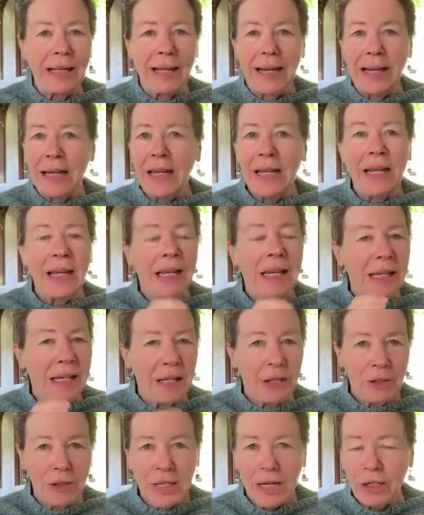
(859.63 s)
Like,
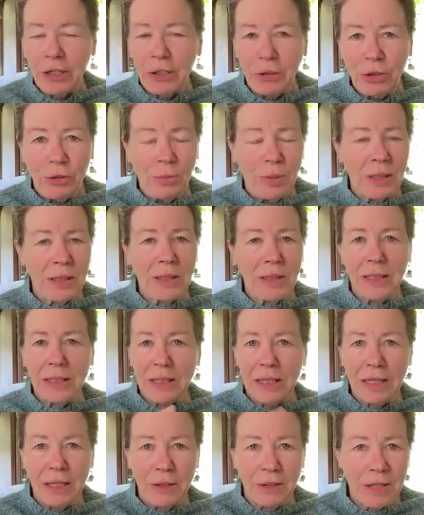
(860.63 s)
here's how you do
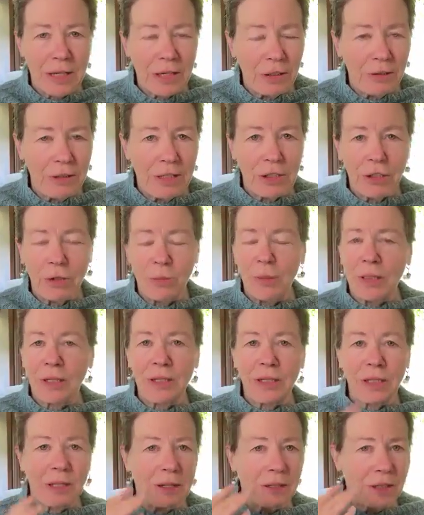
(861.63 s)
business. Here's how you get your
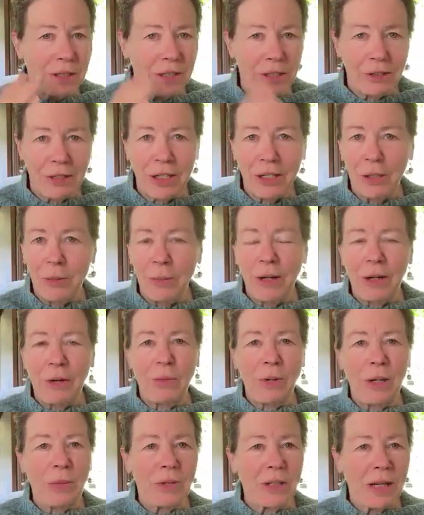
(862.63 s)
business cards. Here's how you make a
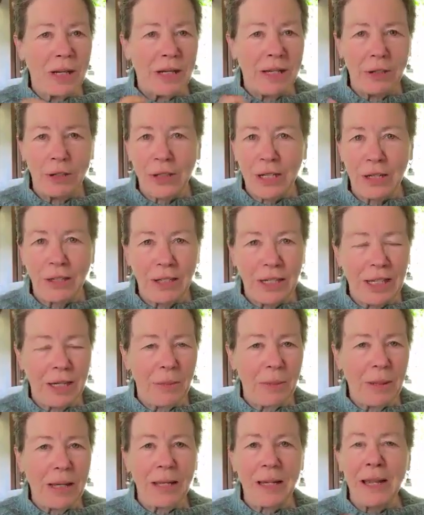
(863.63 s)
website. Here's how you get
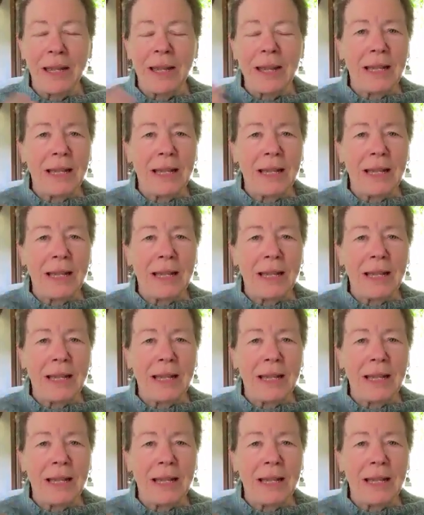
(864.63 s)
a bank.